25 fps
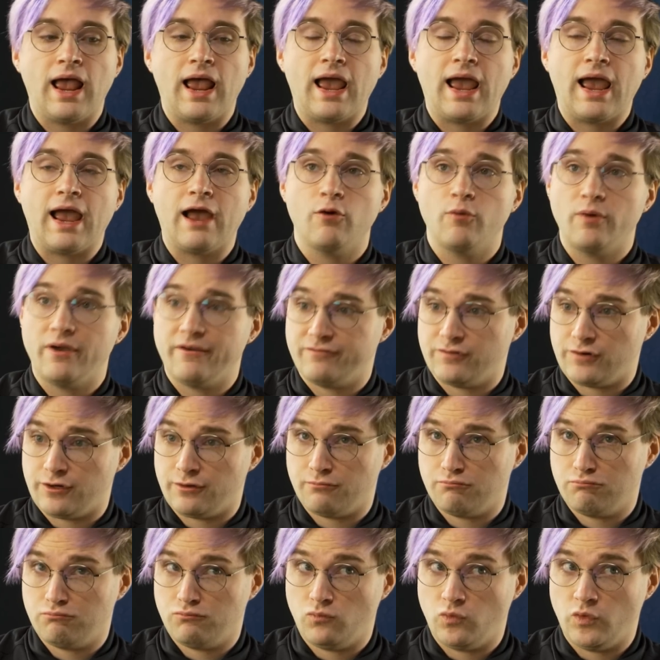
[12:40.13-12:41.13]

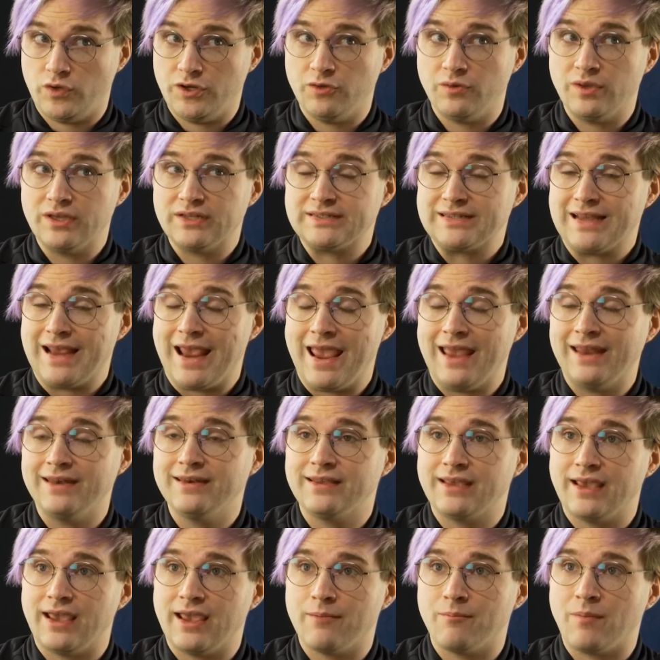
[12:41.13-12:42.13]
However, when you get to
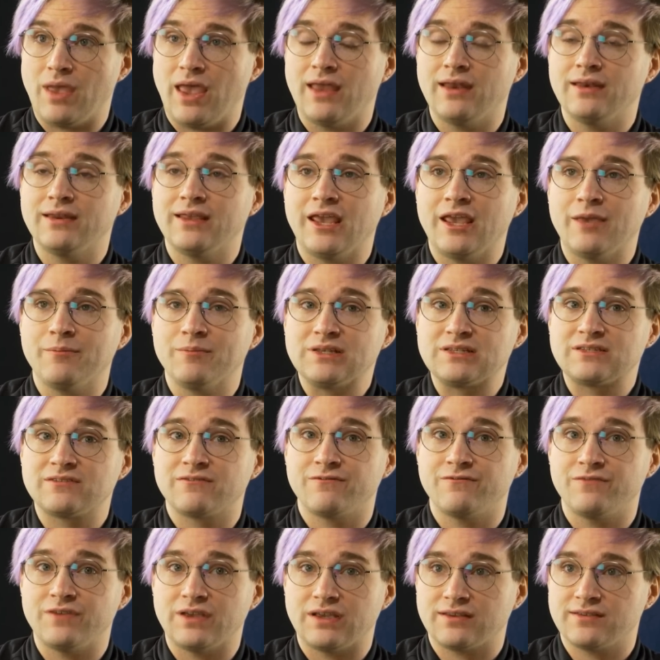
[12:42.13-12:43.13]
endgame is
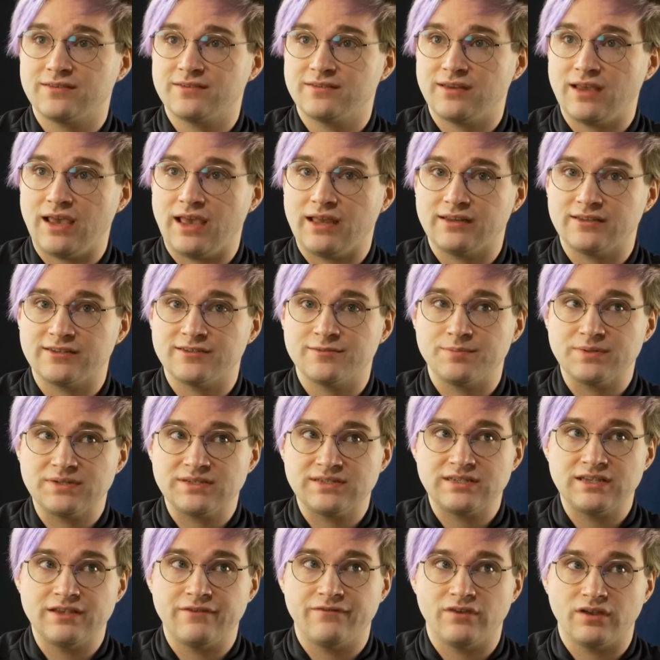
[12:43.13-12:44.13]
fixed at a
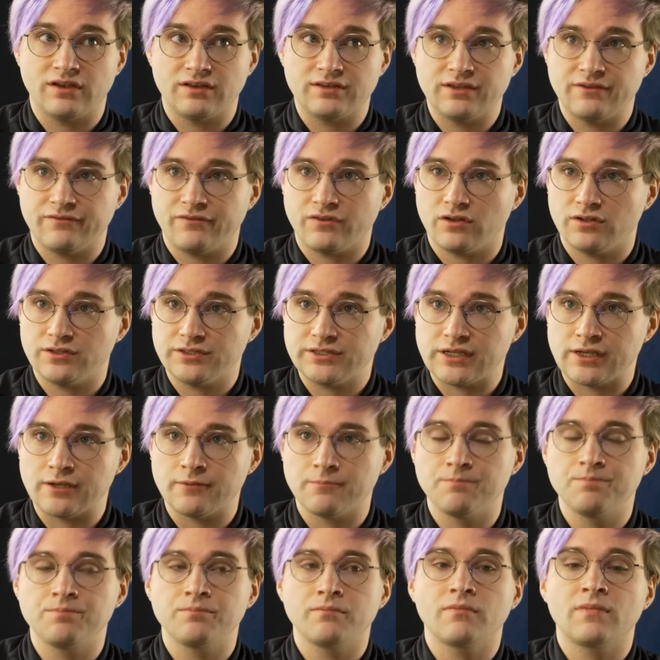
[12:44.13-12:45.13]
specific difficulty,
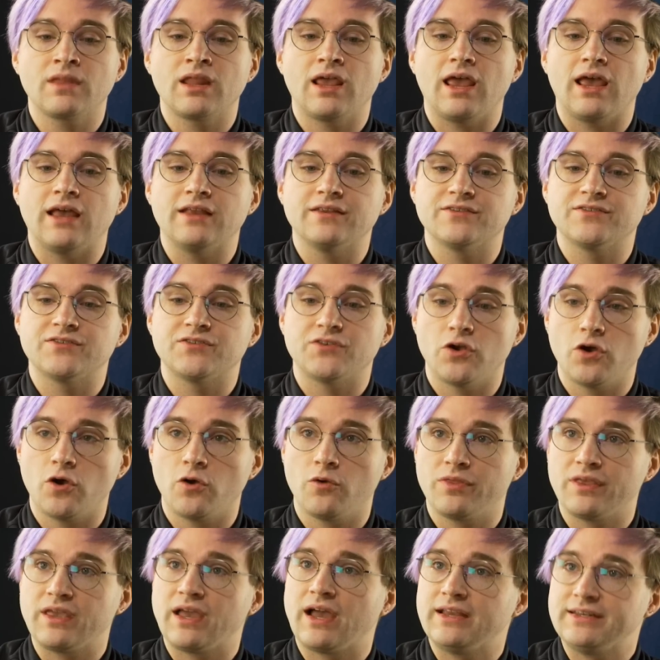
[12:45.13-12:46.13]
and
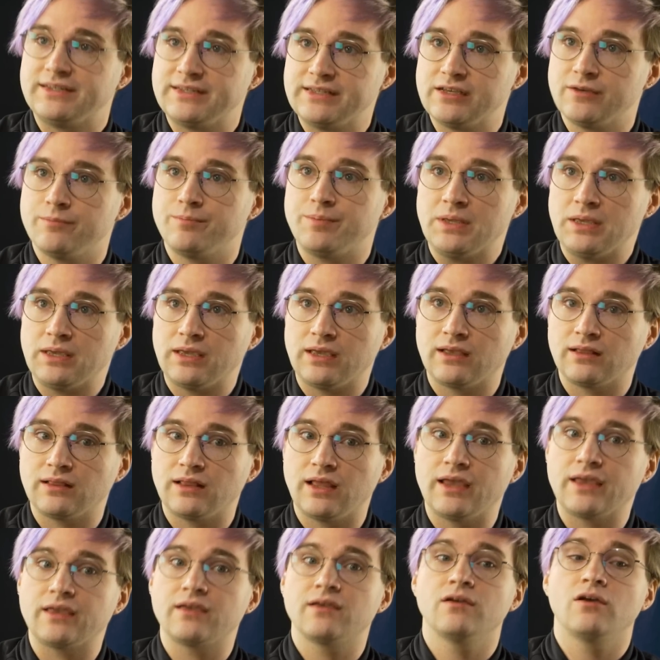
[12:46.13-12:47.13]
so the idea being
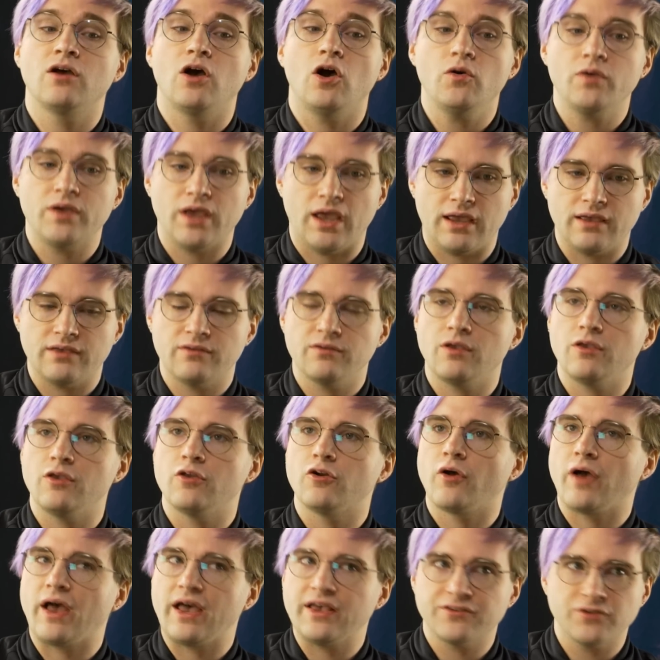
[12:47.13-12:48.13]
like, okay,
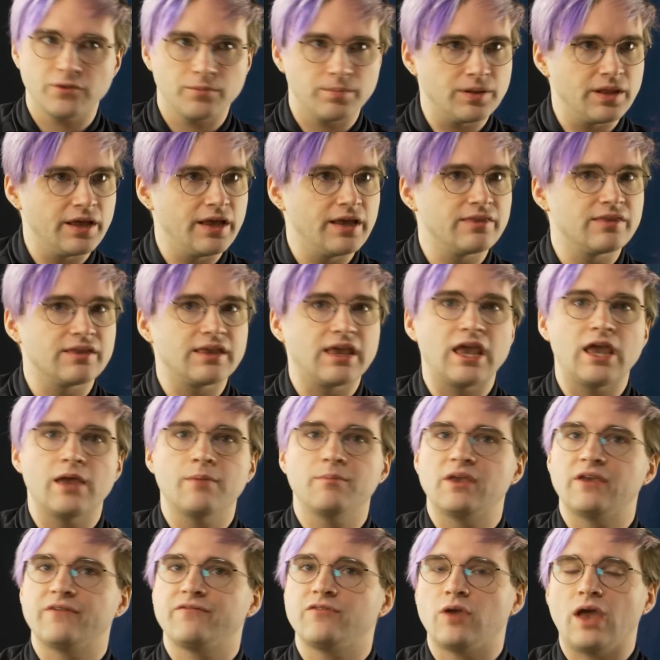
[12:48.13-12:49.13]
as you're playing the
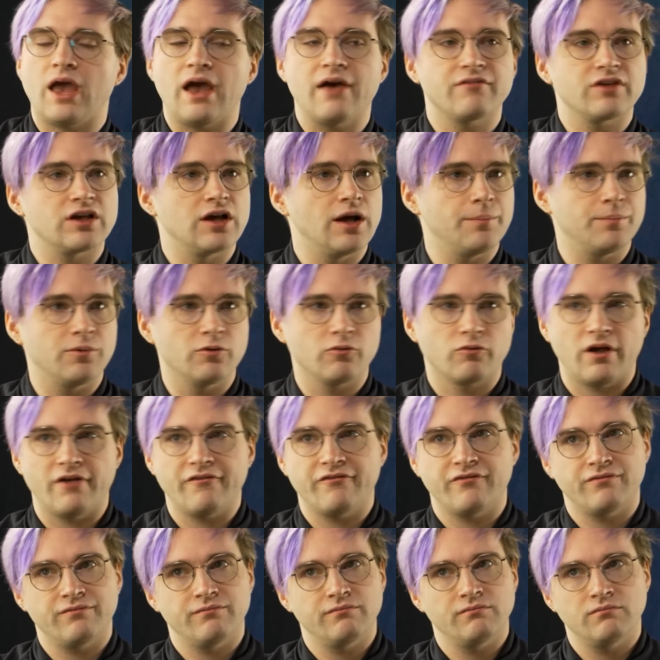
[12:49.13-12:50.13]
game, if you have a couple
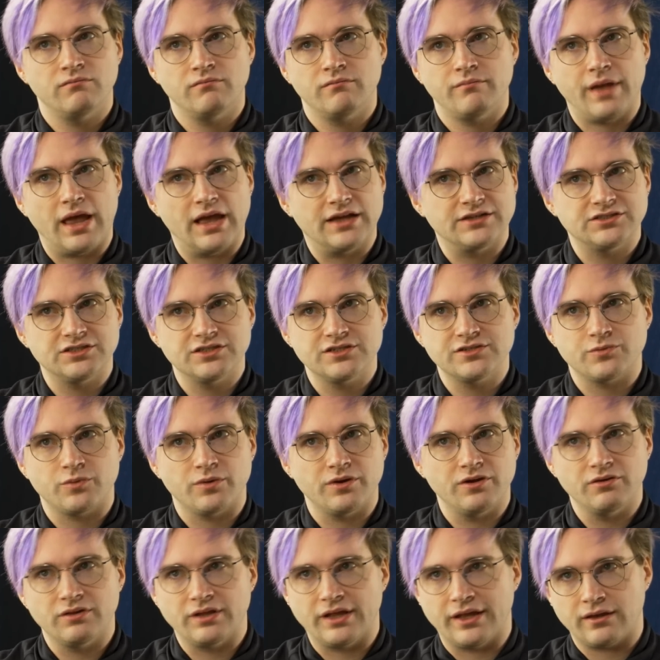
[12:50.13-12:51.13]
rough patches where
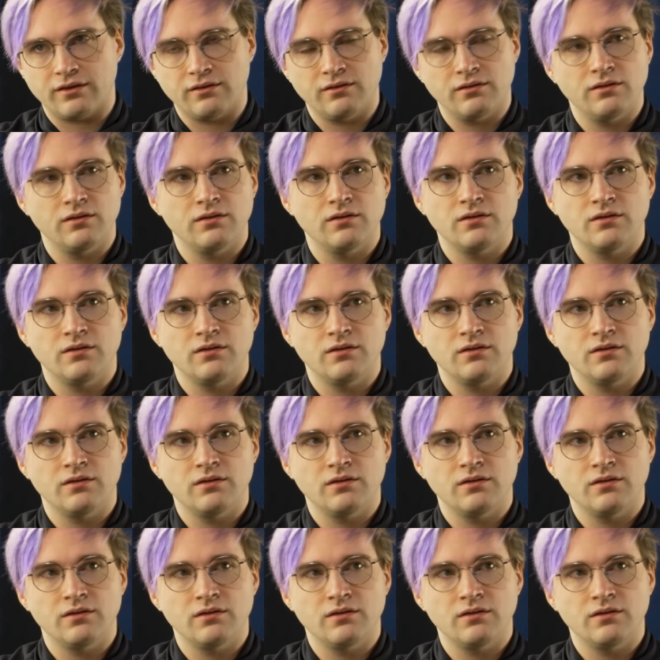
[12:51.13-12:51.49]
you like,